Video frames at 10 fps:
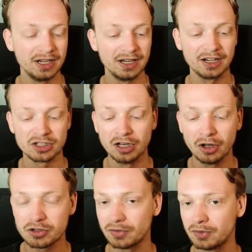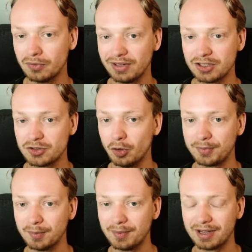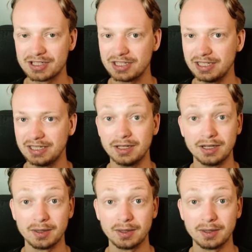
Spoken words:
There's loads of cool things to optimize the